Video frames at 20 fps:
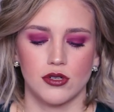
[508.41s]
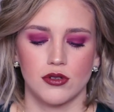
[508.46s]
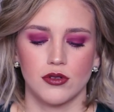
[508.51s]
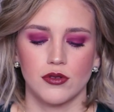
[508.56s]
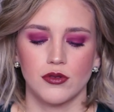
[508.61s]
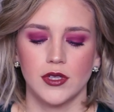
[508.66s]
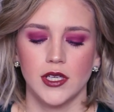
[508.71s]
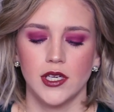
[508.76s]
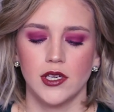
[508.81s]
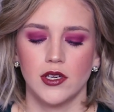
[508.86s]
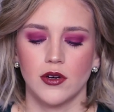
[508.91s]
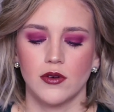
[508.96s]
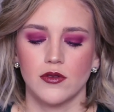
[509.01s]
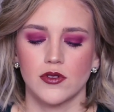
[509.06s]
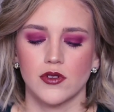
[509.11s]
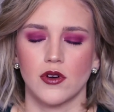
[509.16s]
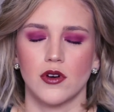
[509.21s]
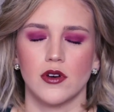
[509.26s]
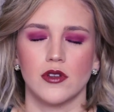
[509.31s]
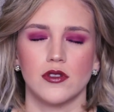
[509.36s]
truly
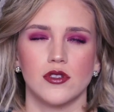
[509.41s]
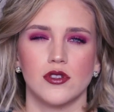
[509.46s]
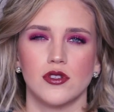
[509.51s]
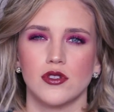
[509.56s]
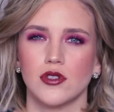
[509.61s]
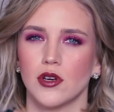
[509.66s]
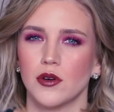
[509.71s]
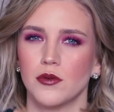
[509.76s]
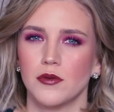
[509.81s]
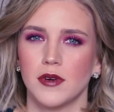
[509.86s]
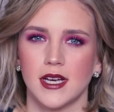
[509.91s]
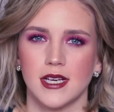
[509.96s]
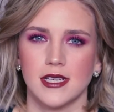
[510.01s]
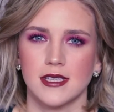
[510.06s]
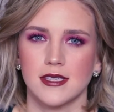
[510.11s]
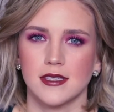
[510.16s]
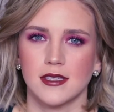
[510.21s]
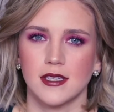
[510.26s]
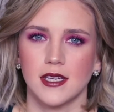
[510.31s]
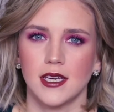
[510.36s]
goes on so
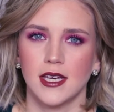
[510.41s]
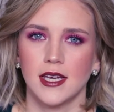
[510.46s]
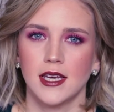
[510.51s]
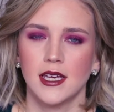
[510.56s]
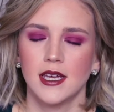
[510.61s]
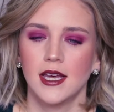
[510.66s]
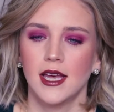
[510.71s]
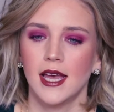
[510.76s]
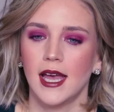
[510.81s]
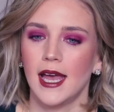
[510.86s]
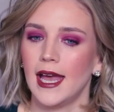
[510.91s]
nicely.